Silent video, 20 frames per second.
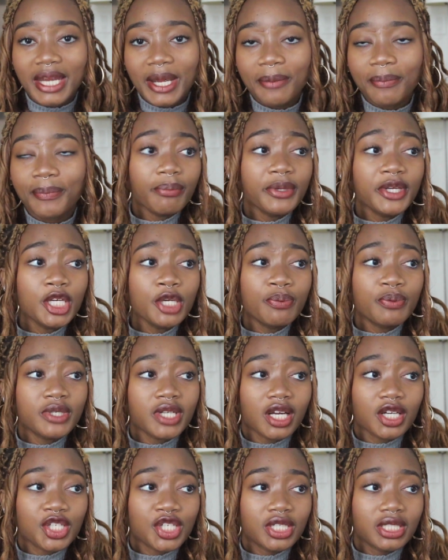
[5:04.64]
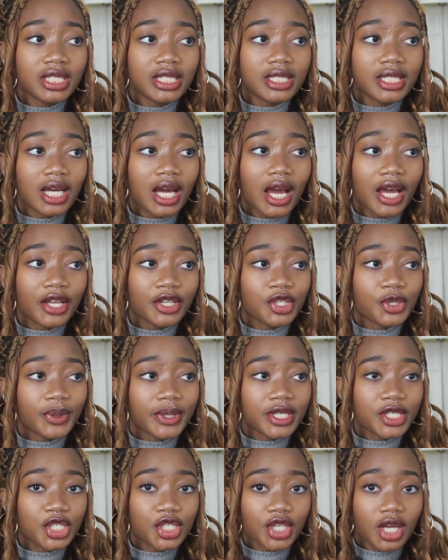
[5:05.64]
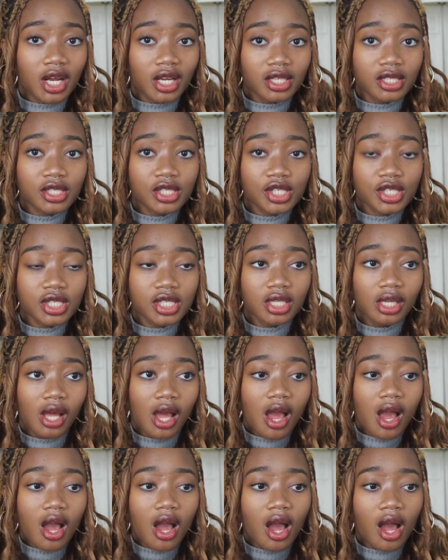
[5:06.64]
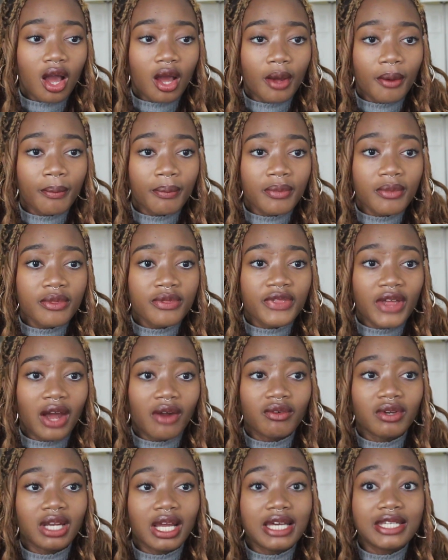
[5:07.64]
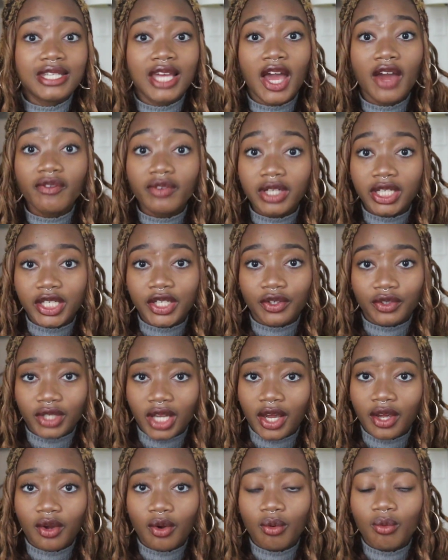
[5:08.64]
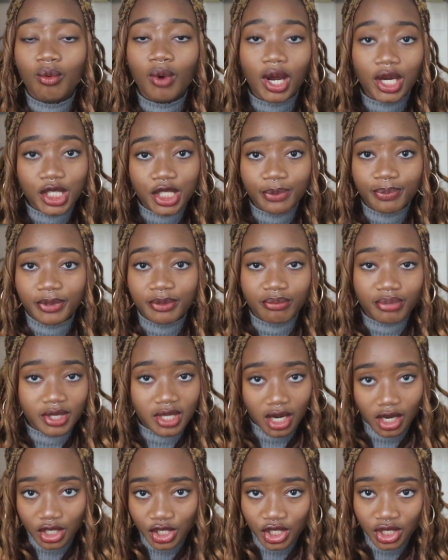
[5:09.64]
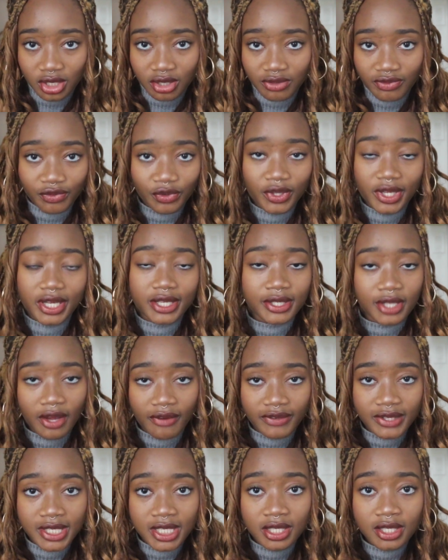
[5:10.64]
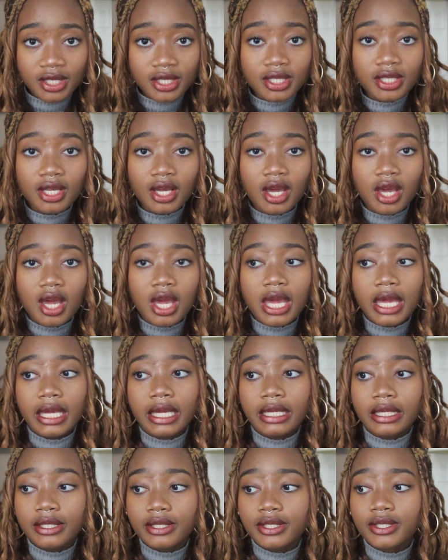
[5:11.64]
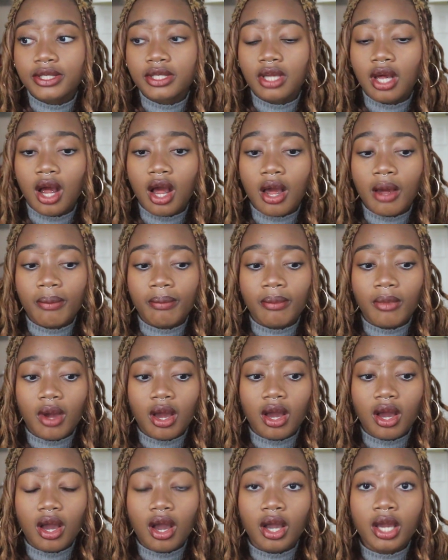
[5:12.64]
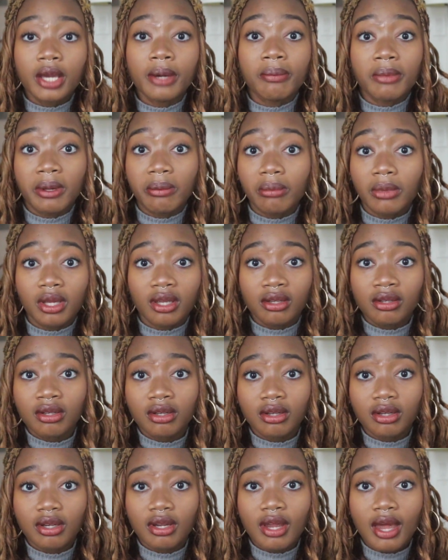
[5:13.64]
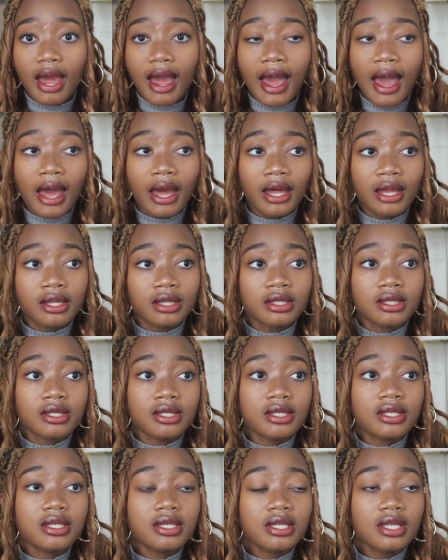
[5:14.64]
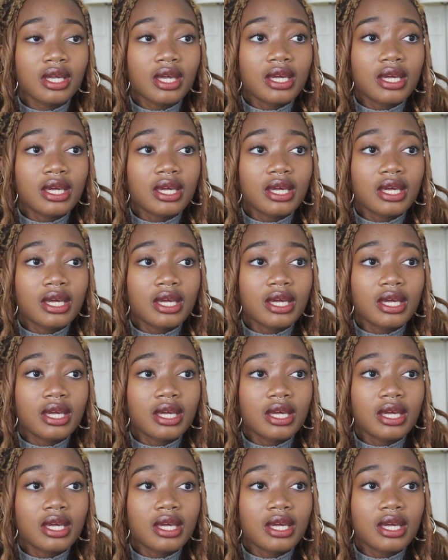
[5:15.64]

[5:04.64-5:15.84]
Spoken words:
name. Being a production leader at a New Age church that relies heavily on like worship and production for their services is a commitment, and